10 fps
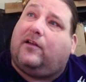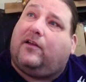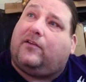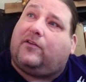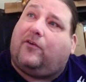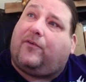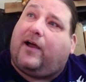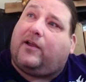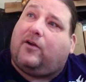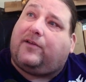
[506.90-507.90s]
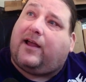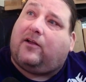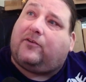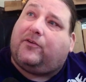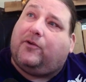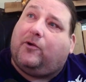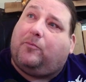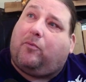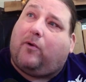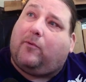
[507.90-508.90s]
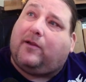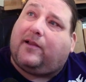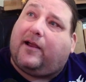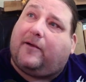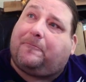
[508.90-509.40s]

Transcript: So if I go down to 0.1 layer,